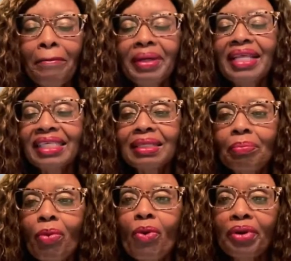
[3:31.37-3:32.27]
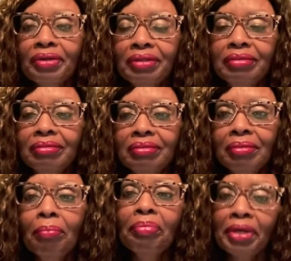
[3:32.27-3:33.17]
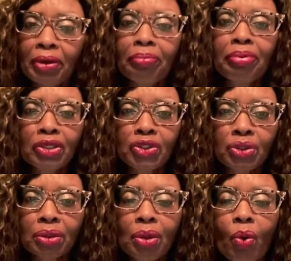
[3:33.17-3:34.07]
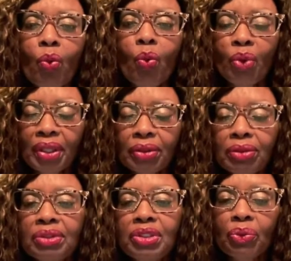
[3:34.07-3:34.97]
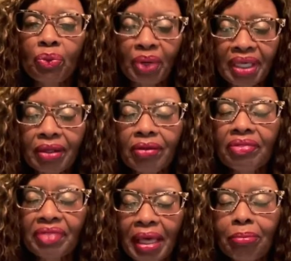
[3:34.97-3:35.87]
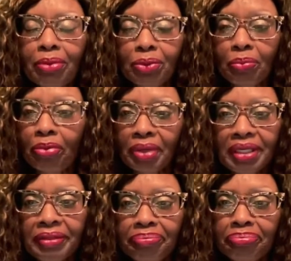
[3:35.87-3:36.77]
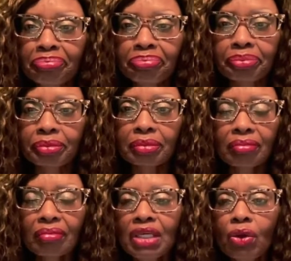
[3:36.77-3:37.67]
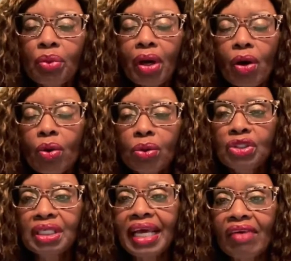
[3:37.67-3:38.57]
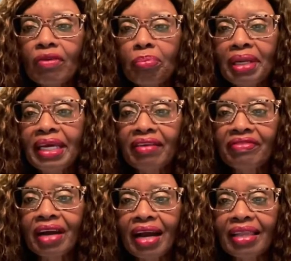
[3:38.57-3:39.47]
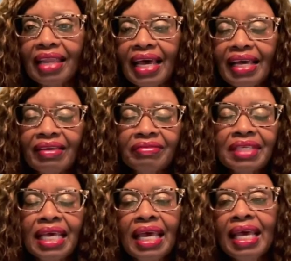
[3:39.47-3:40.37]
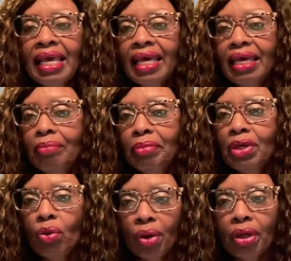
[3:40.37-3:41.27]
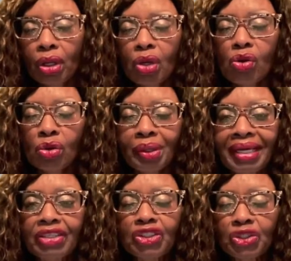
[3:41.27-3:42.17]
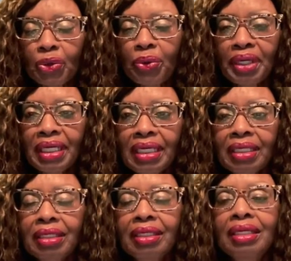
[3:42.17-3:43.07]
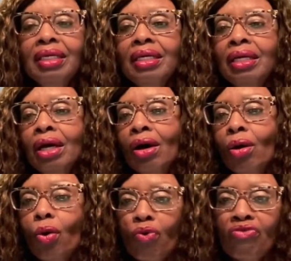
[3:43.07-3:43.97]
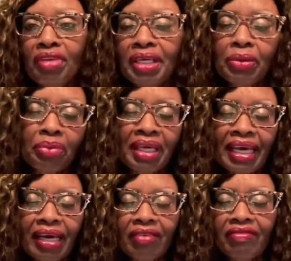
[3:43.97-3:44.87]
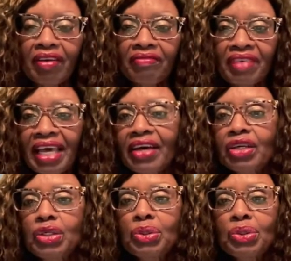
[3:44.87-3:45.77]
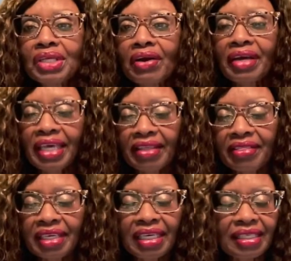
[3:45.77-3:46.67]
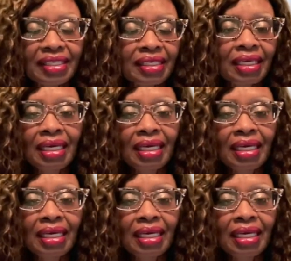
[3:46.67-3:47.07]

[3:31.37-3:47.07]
But that's important. Peer pressure will derail that blueprint. You know, we all should have a plan for our lives and be going along our journey. Hopefully, we have our values, our ethics,